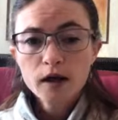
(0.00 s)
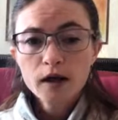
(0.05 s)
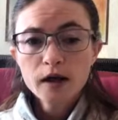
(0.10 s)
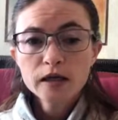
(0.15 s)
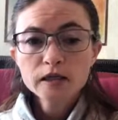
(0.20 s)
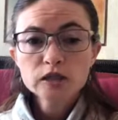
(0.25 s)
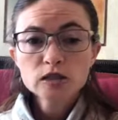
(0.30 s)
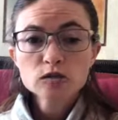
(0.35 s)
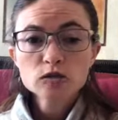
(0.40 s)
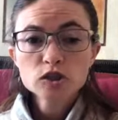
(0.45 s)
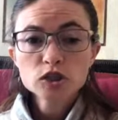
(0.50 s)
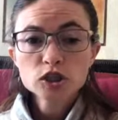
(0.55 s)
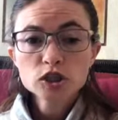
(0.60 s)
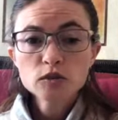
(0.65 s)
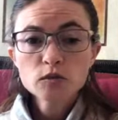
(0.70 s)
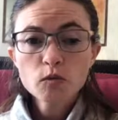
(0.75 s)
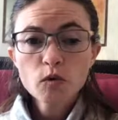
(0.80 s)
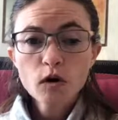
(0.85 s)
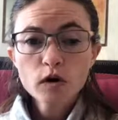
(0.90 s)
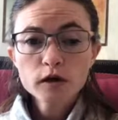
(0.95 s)
and so
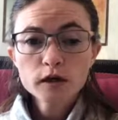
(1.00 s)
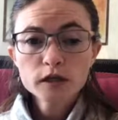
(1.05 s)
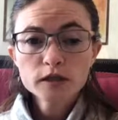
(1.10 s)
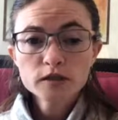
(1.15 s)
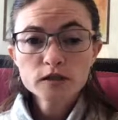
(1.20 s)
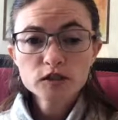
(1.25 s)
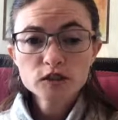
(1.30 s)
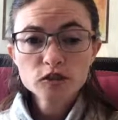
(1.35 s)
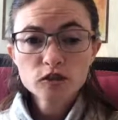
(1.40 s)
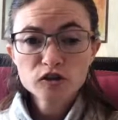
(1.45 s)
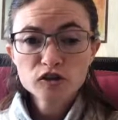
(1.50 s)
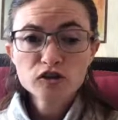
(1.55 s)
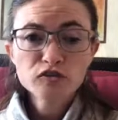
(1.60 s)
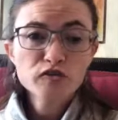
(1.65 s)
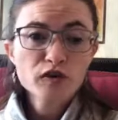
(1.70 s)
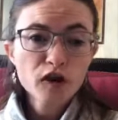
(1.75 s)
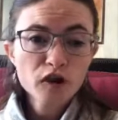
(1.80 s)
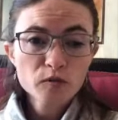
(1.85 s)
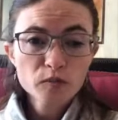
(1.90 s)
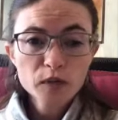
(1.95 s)
she wanted to start
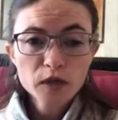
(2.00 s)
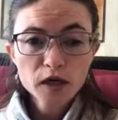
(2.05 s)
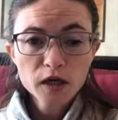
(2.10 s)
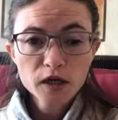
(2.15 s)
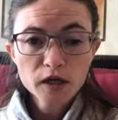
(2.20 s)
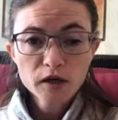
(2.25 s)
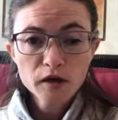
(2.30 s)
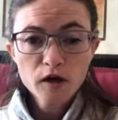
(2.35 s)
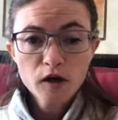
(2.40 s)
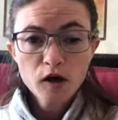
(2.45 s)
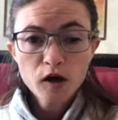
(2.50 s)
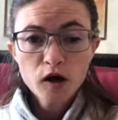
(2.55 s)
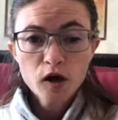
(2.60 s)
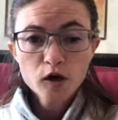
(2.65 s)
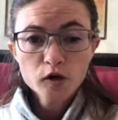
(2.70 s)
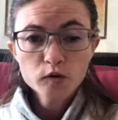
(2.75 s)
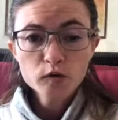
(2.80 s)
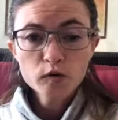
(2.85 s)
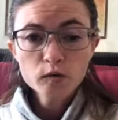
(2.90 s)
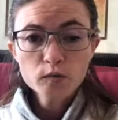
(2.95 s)
developing
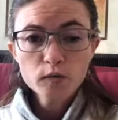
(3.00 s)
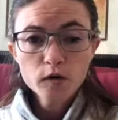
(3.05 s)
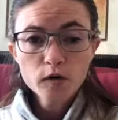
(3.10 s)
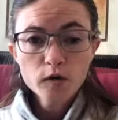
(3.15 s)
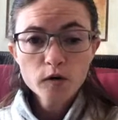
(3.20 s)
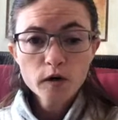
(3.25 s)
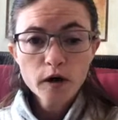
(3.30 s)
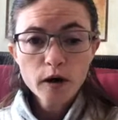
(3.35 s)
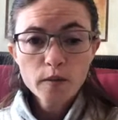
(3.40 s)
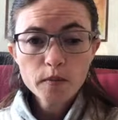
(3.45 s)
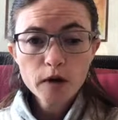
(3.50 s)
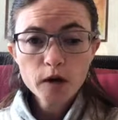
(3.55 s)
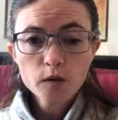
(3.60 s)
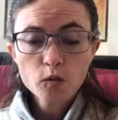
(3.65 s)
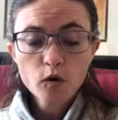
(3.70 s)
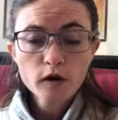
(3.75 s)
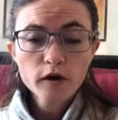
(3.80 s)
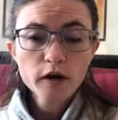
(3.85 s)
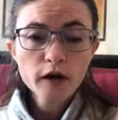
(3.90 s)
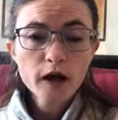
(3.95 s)
a group program
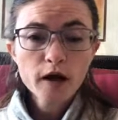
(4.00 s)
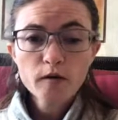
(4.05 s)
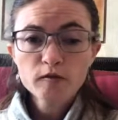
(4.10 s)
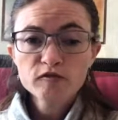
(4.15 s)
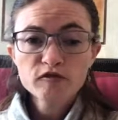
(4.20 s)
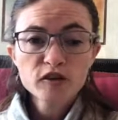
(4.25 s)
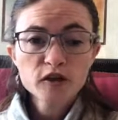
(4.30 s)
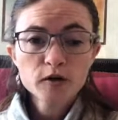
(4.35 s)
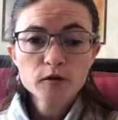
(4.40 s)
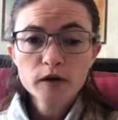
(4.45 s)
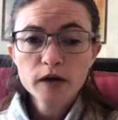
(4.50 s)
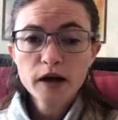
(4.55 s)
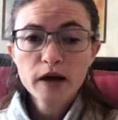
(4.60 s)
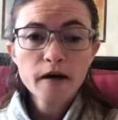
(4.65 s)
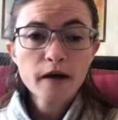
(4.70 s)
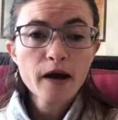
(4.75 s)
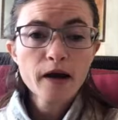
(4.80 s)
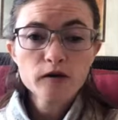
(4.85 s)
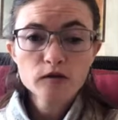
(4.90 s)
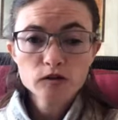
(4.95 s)
and wanted help figuring
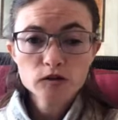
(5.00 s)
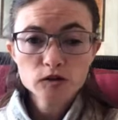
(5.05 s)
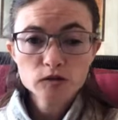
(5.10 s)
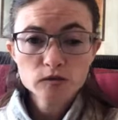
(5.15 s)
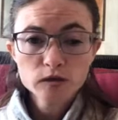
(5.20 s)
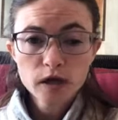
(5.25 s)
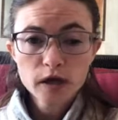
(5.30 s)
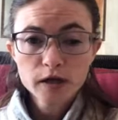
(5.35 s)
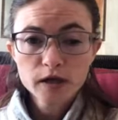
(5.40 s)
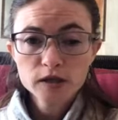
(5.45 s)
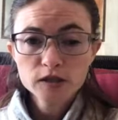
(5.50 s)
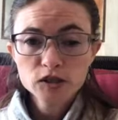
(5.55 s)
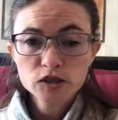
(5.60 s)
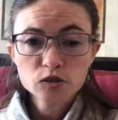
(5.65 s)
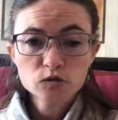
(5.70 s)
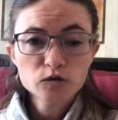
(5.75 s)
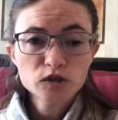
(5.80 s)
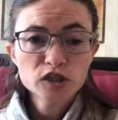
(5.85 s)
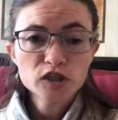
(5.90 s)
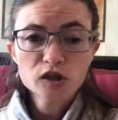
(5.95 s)
out how to do that. And
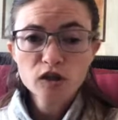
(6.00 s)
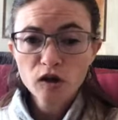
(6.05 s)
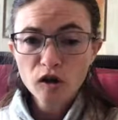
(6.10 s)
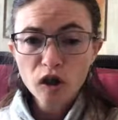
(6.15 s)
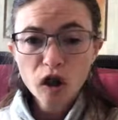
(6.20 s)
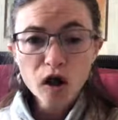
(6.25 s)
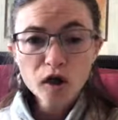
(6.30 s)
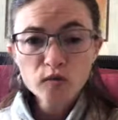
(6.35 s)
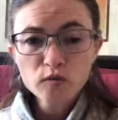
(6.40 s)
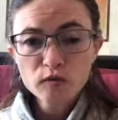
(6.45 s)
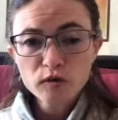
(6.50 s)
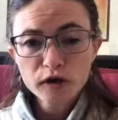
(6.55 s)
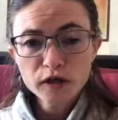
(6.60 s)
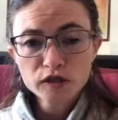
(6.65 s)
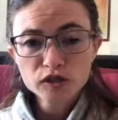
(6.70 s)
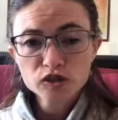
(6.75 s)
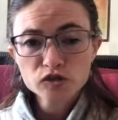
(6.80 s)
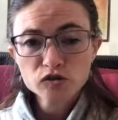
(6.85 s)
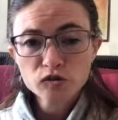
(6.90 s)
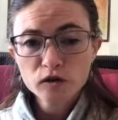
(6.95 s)
so we did a lot of
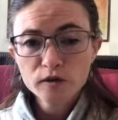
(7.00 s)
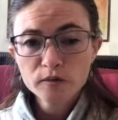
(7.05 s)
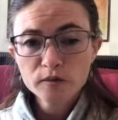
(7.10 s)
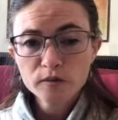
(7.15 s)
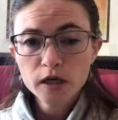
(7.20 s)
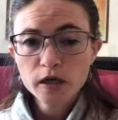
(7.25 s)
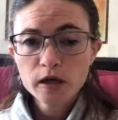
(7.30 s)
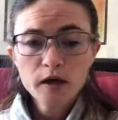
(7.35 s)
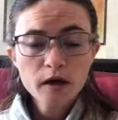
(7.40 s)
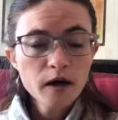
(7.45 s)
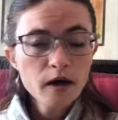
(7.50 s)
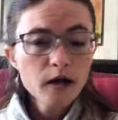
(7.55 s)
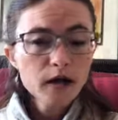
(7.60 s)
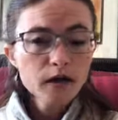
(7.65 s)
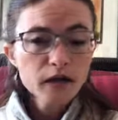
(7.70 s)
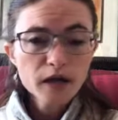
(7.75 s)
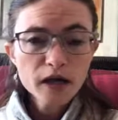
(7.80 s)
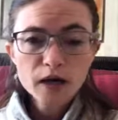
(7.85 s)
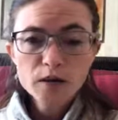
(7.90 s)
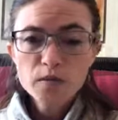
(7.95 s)
brainstorming,
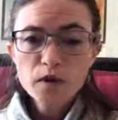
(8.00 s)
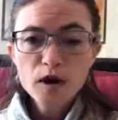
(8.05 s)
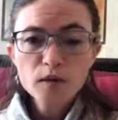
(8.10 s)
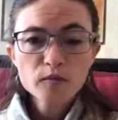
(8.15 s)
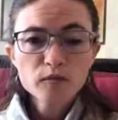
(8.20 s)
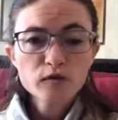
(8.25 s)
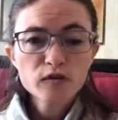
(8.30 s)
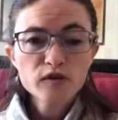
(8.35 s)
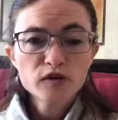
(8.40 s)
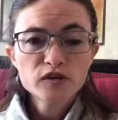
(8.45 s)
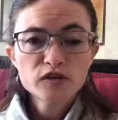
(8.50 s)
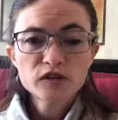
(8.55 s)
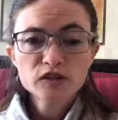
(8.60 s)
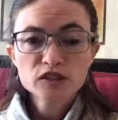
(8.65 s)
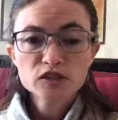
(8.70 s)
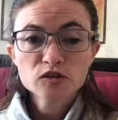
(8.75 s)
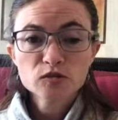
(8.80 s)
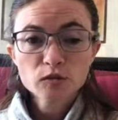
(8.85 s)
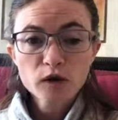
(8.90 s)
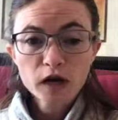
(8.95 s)
came up with
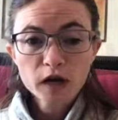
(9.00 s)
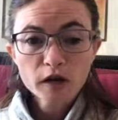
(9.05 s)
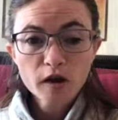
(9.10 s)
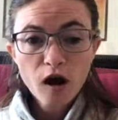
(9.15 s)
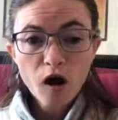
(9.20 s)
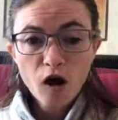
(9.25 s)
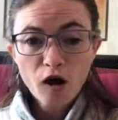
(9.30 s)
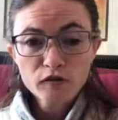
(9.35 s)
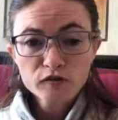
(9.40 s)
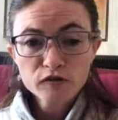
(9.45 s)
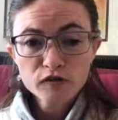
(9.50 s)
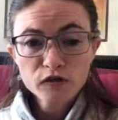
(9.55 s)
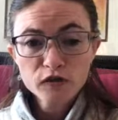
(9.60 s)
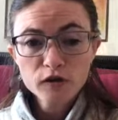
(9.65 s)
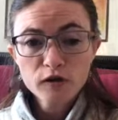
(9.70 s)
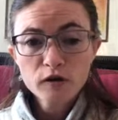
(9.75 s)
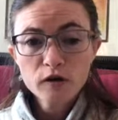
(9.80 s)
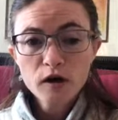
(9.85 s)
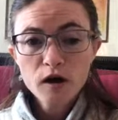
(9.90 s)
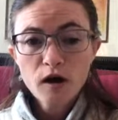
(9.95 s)
this great
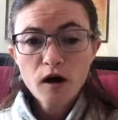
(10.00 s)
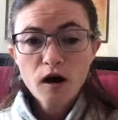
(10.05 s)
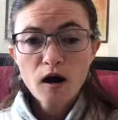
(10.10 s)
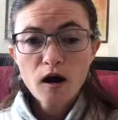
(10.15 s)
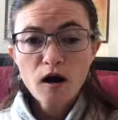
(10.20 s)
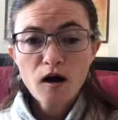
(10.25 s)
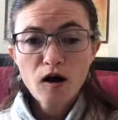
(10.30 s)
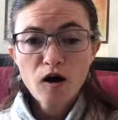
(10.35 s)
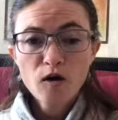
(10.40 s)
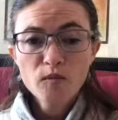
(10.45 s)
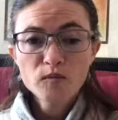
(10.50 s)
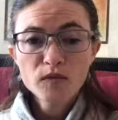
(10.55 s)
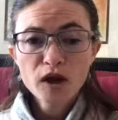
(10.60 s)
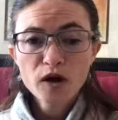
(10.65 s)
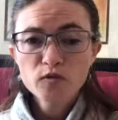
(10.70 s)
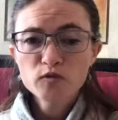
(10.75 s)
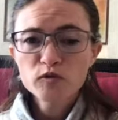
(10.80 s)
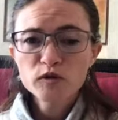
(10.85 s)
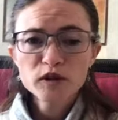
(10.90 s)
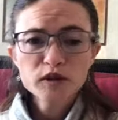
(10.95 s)
offer
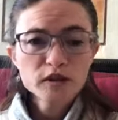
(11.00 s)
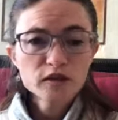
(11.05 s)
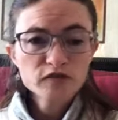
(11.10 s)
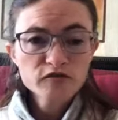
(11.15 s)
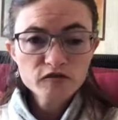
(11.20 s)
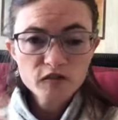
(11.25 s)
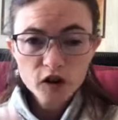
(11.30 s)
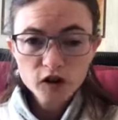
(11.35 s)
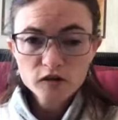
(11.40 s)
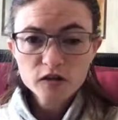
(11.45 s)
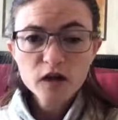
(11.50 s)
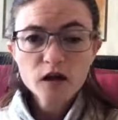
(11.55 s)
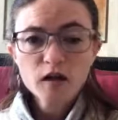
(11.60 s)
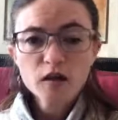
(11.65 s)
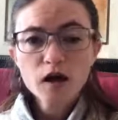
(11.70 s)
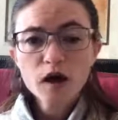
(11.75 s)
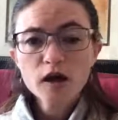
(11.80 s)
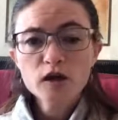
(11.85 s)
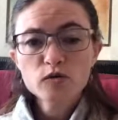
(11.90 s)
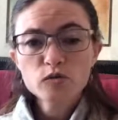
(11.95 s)
that really felt
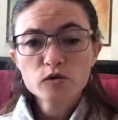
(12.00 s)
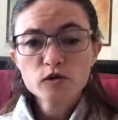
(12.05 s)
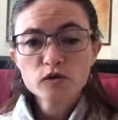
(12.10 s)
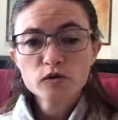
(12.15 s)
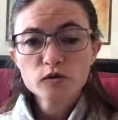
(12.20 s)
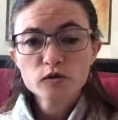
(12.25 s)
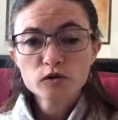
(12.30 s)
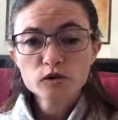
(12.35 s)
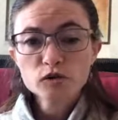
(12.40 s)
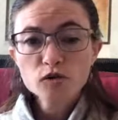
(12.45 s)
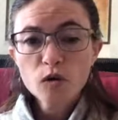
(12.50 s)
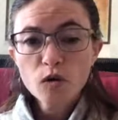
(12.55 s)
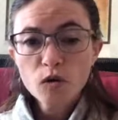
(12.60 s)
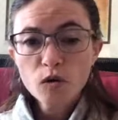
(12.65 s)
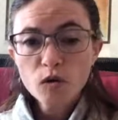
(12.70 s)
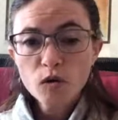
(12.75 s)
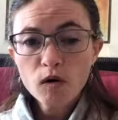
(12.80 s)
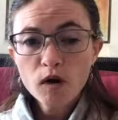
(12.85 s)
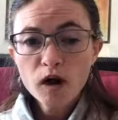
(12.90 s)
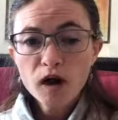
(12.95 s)
aligned with her
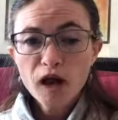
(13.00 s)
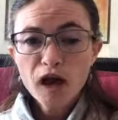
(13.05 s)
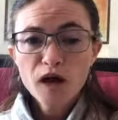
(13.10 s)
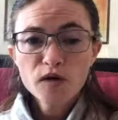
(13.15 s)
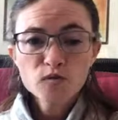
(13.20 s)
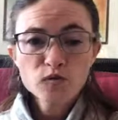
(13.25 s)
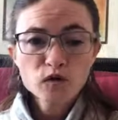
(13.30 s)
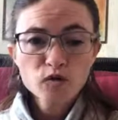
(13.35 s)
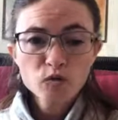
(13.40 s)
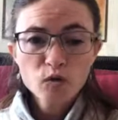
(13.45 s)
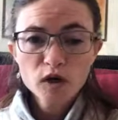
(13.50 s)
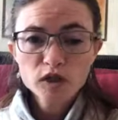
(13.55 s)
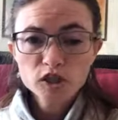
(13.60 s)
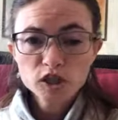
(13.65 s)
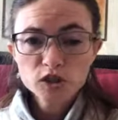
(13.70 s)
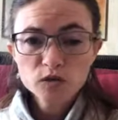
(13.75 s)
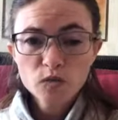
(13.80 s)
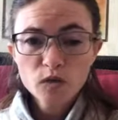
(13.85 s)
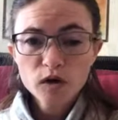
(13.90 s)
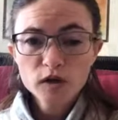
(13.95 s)
soul and with what
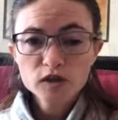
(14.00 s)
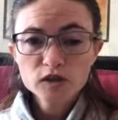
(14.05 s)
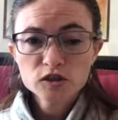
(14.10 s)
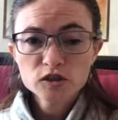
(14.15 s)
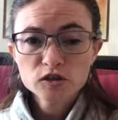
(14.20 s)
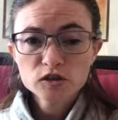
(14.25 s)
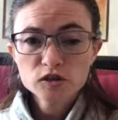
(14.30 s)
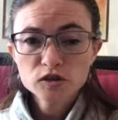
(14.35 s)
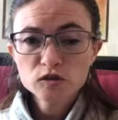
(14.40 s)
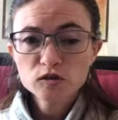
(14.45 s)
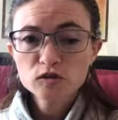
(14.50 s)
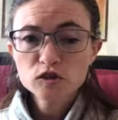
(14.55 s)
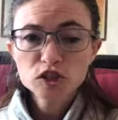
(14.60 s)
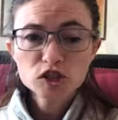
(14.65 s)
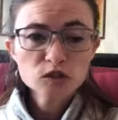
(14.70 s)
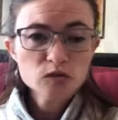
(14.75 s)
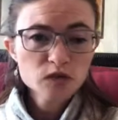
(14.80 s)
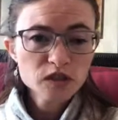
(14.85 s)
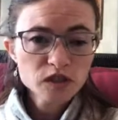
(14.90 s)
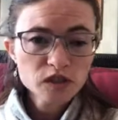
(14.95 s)
she wanted to do.
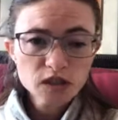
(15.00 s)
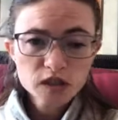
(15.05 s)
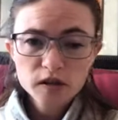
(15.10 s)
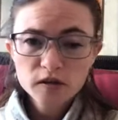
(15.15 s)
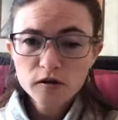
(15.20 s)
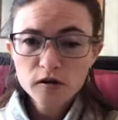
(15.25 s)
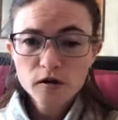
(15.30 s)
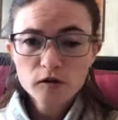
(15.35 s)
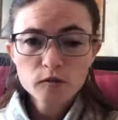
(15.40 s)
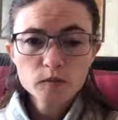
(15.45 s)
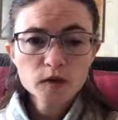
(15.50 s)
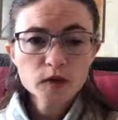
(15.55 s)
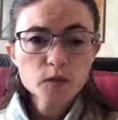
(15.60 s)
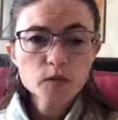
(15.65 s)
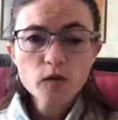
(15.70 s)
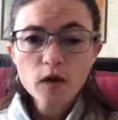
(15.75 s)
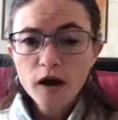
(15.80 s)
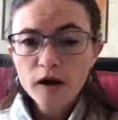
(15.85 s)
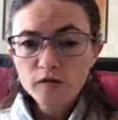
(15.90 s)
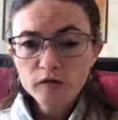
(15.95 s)
She was clear on her
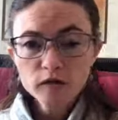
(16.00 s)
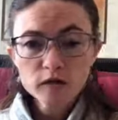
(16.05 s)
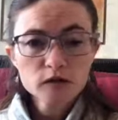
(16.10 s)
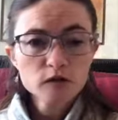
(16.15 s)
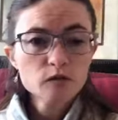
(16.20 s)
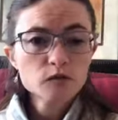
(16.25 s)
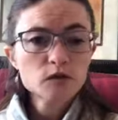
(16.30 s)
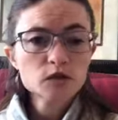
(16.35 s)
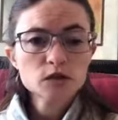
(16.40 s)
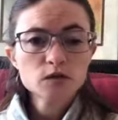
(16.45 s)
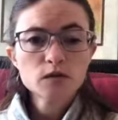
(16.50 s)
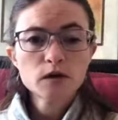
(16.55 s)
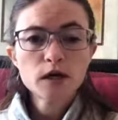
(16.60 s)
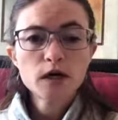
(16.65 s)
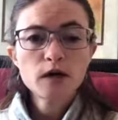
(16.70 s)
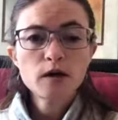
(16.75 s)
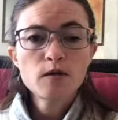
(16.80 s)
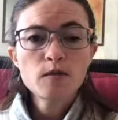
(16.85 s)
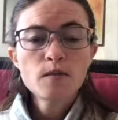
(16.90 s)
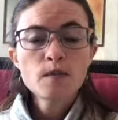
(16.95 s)
people, everything was
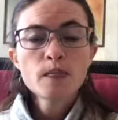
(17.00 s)
great.